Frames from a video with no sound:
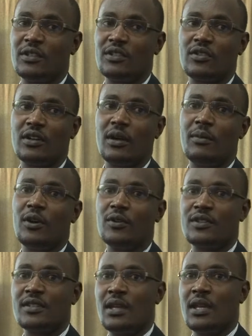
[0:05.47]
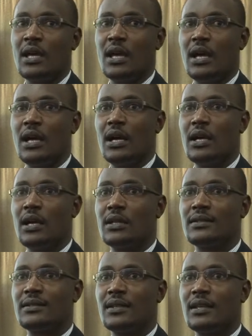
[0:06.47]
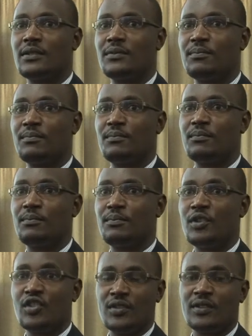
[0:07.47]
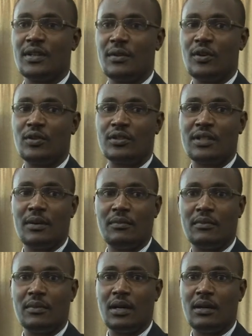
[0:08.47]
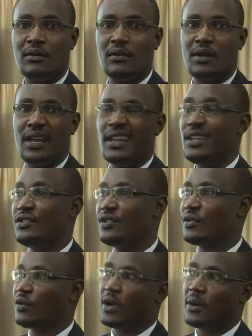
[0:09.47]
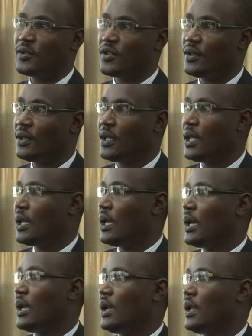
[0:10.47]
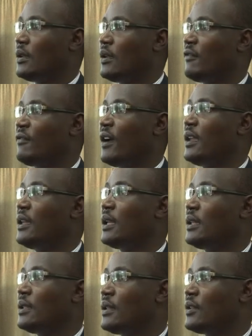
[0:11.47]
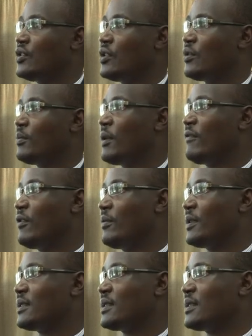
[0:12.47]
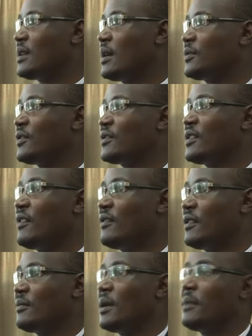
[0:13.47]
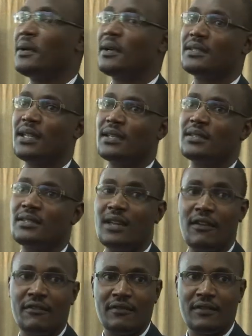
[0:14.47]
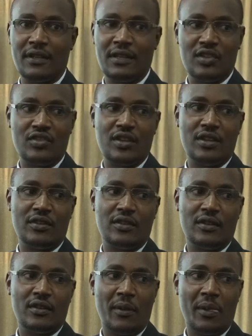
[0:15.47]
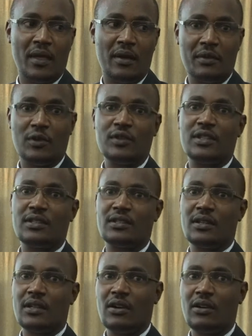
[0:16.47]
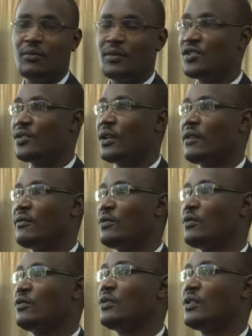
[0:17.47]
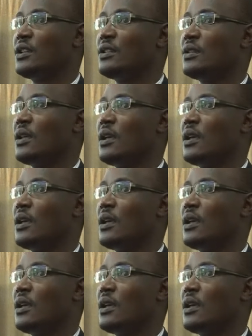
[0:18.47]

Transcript: been talking about suspicions about some alleged corruption. And finally, the general performance in terms of serving members and staff in general. Because it's the commission, if you read